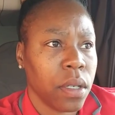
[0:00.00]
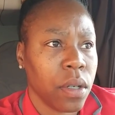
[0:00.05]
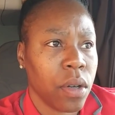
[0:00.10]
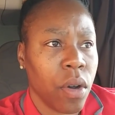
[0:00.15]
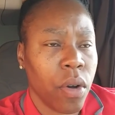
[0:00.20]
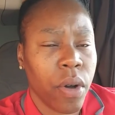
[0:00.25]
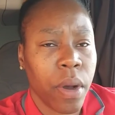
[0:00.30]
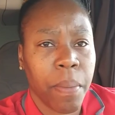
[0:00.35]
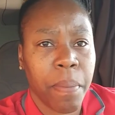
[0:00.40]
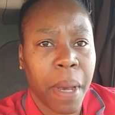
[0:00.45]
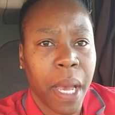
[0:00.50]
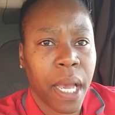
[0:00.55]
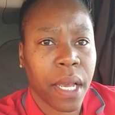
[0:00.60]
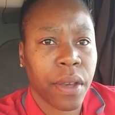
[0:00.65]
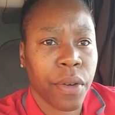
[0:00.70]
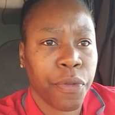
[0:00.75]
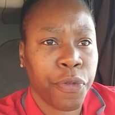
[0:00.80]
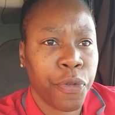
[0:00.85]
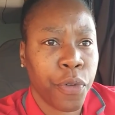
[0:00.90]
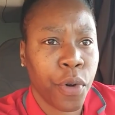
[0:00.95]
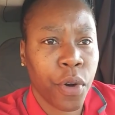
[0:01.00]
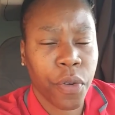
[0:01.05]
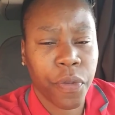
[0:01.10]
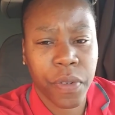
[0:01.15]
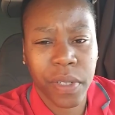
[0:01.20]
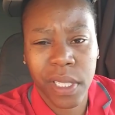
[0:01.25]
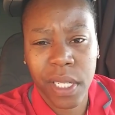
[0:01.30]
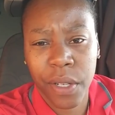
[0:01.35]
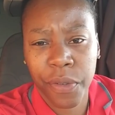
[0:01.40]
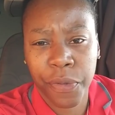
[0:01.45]
going back and forth
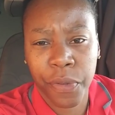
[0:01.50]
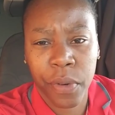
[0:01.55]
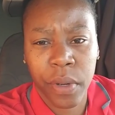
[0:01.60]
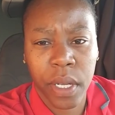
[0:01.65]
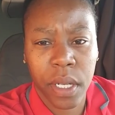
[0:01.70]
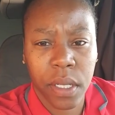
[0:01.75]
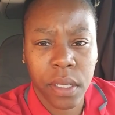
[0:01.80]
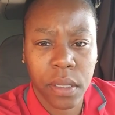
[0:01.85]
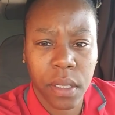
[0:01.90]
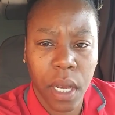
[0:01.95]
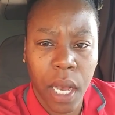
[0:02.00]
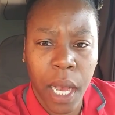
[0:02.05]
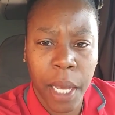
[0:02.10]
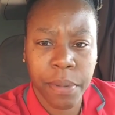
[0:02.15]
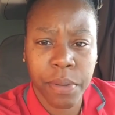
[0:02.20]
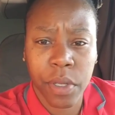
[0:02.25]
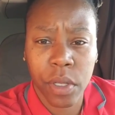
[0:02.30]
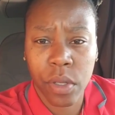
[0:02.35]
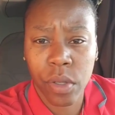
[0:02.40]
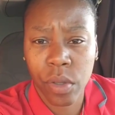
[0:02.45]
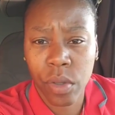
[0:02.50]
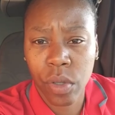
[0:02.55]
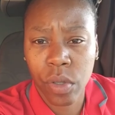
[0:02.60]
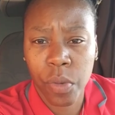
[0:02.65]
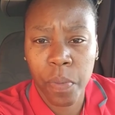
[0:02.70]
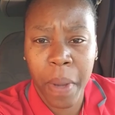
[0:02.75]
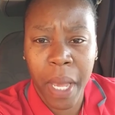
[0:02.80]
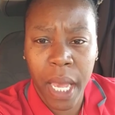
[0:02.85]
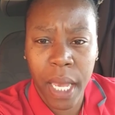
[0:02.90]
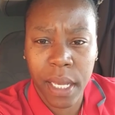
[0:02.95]
in different obstacles,
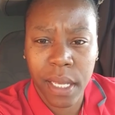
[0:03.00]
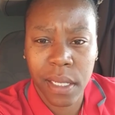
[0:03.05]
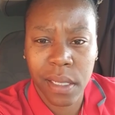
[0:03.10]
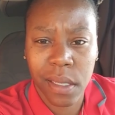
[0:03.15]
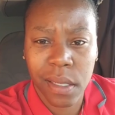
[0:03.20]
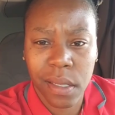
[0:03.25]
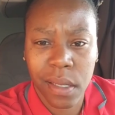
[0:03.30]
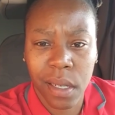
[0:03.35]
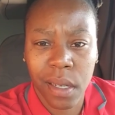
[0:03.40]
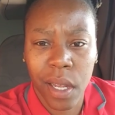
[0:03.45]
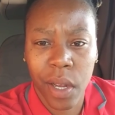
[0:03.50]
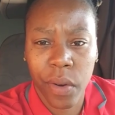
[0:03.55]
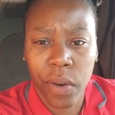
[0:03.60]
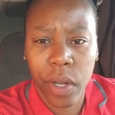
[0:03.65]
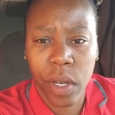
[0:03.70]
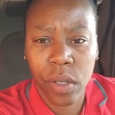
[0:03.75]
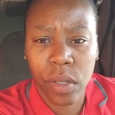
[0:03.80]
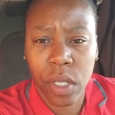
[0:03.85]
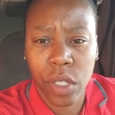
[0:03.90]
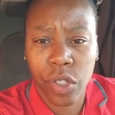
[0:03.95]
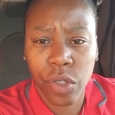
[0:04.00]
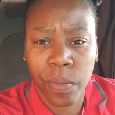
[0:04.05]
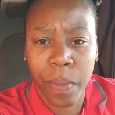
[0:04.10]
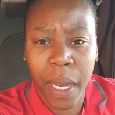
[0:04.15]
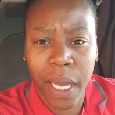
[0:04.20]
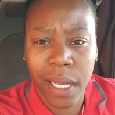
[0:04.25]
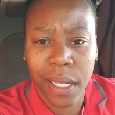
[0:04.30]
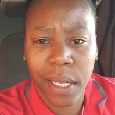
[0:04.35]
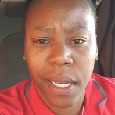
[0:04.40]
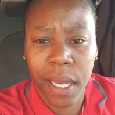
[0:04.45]
back in scenarios that you
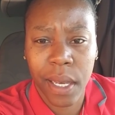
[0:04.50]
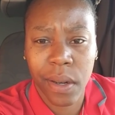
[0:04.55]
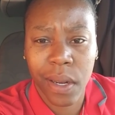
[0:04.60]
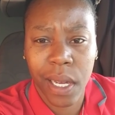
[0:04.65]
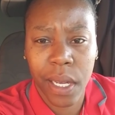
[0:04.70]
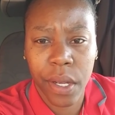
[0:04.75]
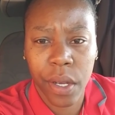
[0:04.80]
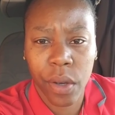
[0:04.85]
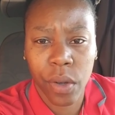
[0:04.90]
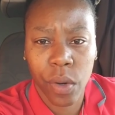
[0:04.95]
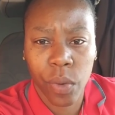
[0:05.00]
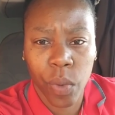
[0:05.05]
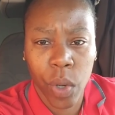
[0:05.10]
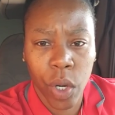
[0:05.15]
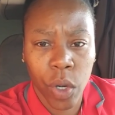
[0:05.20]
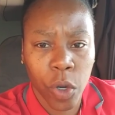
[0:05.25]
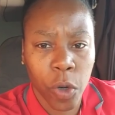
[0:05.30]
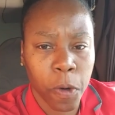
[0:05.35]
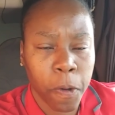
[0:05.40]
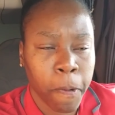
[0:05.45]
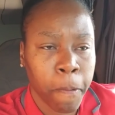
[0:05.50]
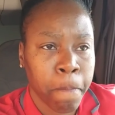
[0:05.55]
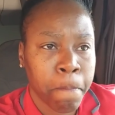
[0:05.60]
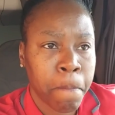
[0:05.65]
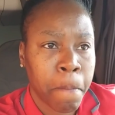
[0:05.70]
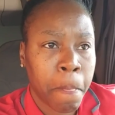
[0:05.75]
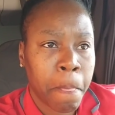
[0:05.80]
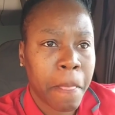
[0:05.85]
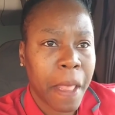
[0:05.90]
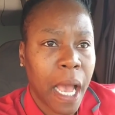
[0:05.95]
might encounter out here on the road.
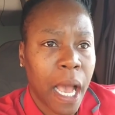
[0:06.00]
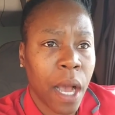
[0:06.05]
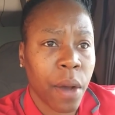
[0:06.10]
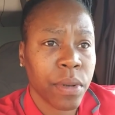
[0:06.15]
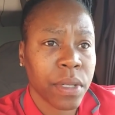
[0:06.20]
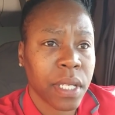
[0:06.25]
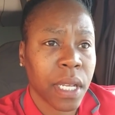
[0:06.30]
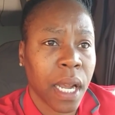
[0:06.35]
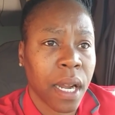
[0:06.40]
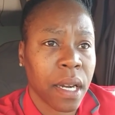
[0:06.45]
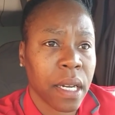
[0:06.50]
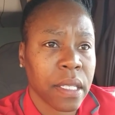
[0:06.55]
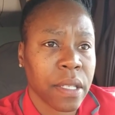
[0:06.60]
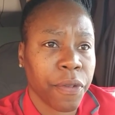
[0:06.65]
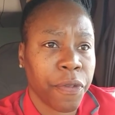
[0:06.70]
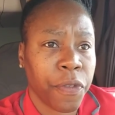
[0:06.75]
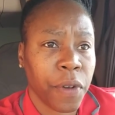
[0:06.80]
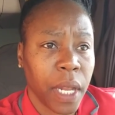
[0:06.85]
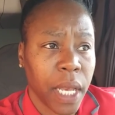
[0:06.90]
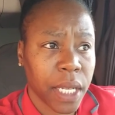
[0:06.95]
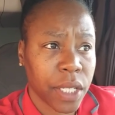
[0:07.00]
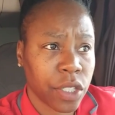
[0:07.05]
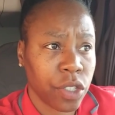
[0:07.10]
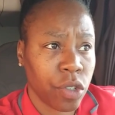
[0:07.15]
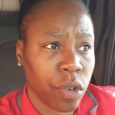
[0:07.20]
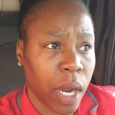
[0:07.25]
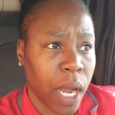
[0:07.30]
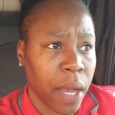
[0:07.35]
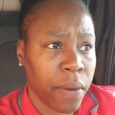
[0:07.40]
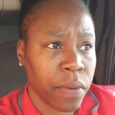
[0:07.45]
I was hired as a flex
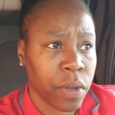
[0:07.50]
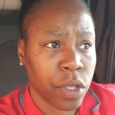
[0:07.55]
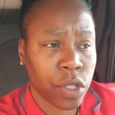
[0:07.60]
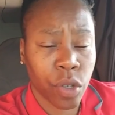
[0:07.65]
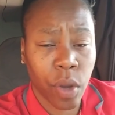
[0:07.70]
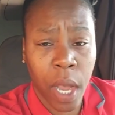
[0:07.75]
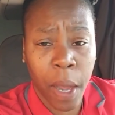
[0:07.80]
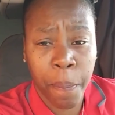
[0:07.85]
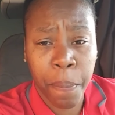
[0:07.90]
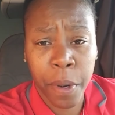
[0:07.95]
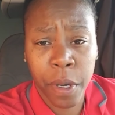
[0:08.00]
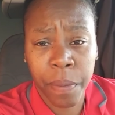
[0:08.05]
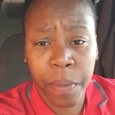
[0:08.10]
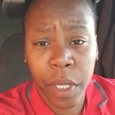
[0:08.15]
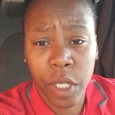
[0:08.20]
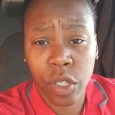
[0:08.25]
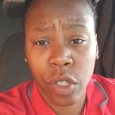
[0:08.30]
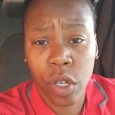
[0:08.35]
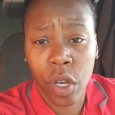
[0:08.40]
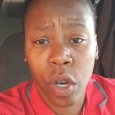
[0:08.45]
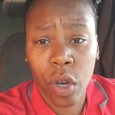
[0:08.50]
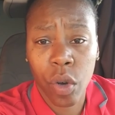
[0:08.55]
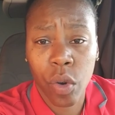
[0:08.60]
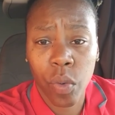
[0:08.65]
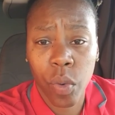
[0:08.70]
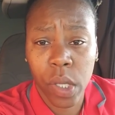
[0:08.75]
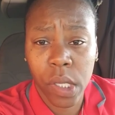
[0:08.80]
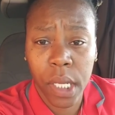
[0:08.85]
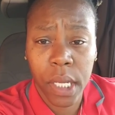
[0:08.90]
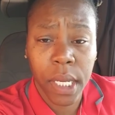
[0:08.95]
driver, so I pretty much go
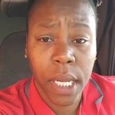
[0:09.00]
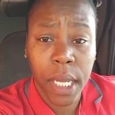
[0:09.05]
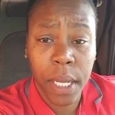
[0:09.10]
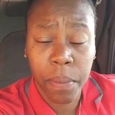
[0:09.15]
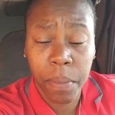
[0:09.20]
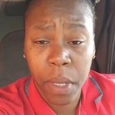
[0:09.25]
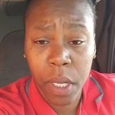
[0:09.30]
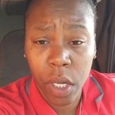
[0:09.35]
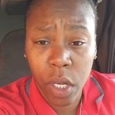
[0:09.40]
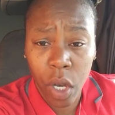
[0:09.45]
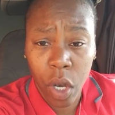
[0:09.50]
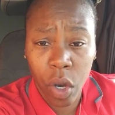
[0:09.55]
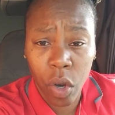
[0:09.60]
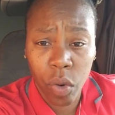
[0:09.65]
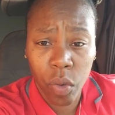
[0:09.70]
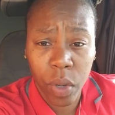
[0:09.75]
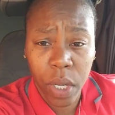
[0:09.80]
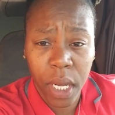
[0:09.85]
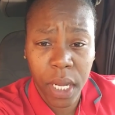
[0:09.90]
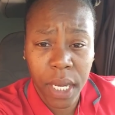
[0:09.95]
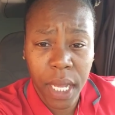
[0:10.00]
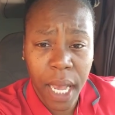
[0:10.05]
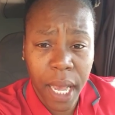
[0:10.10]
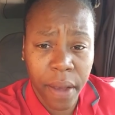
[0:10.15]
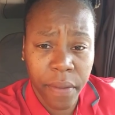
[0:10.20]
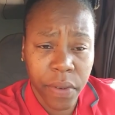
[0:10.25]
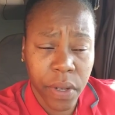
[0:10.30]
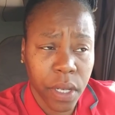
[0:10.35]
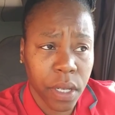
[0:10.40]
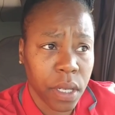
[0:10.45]
where they need me to go, where they
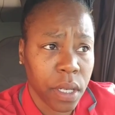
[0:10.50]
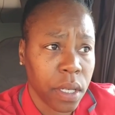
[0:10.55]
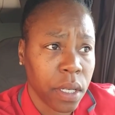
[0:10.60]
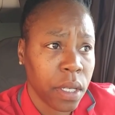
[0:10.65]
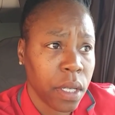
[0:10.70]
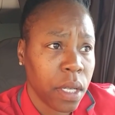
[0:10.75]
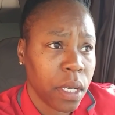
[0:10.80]
have a